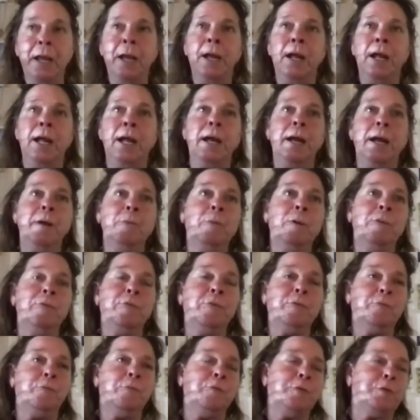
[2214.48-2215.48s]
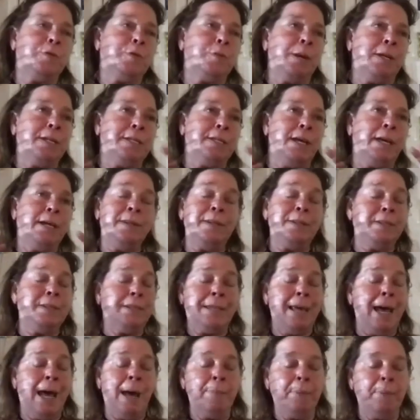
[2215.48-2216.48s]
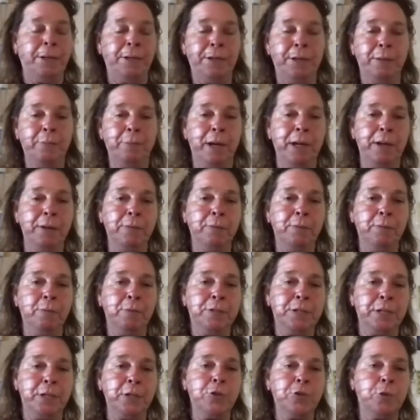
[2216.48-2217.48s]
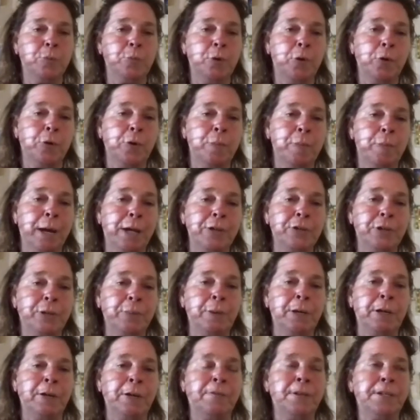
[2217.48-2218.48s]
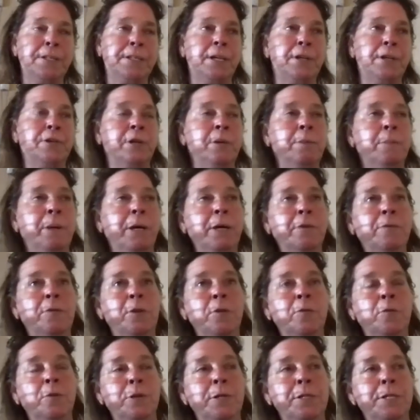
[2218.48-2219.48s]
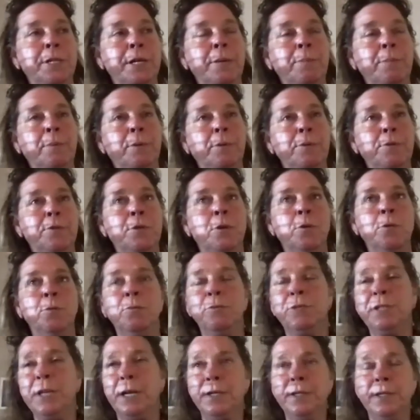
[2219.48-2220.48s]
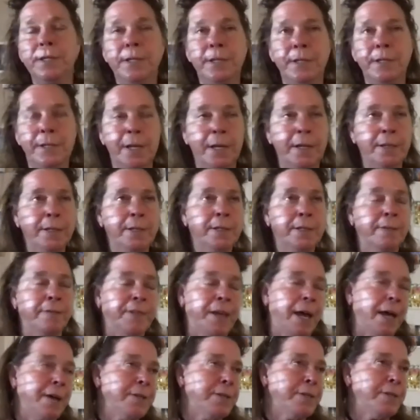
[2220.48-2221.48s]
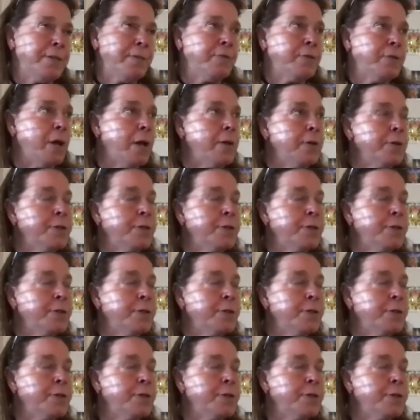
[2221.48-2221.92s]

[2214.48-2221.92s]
and we've spent 10 this has happened in my signature program magic manifestation and money flow for example so tens and tens of thousands of dollars